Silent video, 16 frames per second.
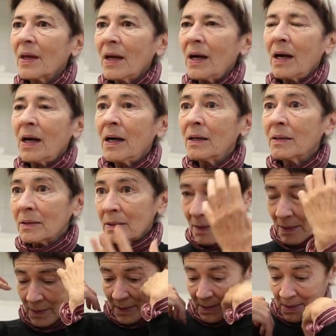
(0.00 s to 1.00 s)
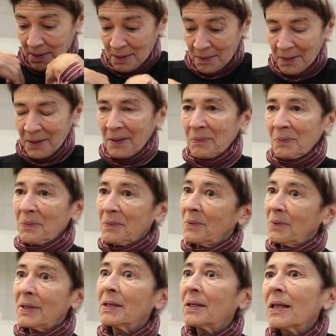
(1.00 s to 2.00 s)

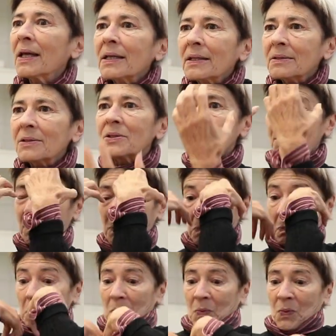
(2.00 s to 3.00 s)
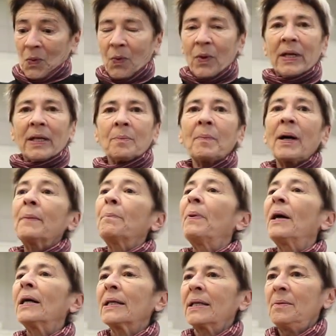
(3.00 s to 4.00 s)
it like just went in my
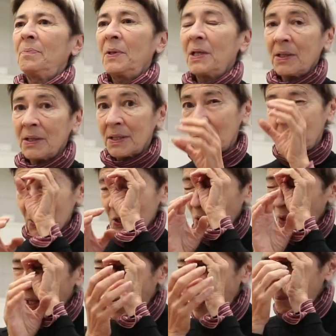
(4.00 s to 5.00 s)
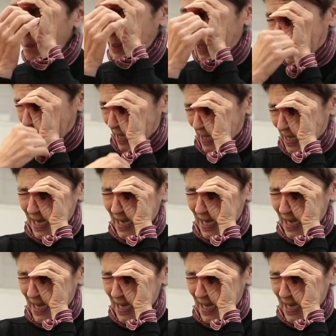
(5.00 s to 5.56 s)
body because it was all happening in